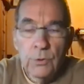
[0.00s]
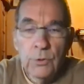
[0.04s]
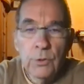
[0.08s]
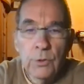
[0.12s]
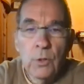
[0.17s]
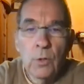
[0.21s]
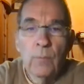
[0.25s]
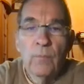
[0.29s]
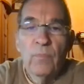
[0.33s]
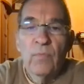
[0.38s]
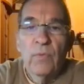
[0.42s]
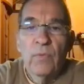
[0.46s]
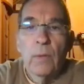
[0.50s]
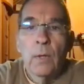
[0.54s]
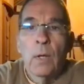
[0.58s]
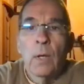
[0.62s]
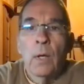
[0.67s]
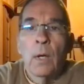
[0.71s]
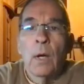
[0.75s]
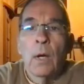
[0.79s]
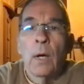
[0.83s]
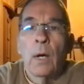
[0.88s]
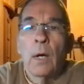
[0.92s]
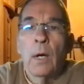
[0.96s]
And so
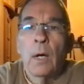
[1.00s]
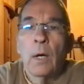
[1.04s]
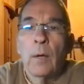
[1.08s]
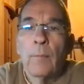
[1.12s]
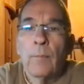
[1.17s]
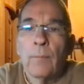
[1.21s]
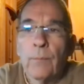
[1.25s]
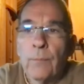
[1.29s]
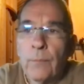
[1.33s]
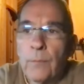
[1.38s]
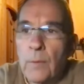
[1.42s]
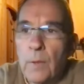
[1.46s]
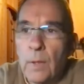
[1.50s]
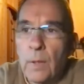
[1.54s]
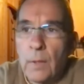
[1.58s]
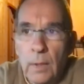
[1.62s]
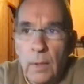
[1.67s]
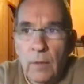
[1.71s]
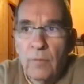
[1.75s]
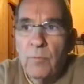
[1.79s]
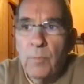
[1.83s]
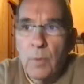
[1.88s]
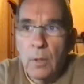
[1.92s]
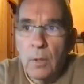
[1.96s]
I
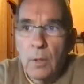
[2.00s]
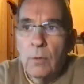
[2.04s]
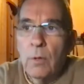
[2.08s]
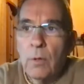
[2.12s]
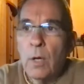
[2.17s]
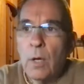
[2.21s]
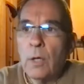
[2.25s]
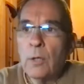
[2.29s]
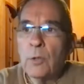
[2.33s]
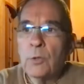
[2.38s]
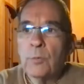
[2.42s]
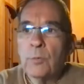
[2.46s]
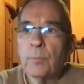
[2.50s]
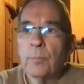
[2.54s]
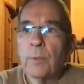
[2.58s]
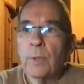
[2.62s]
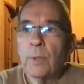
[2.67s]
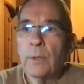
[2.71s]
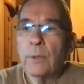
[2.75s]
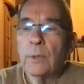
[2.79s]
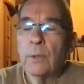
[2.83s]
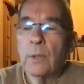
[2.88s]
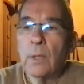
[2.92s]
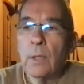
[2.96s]
love Maharaj,
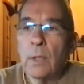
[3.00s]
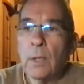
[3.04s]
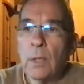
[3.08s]
but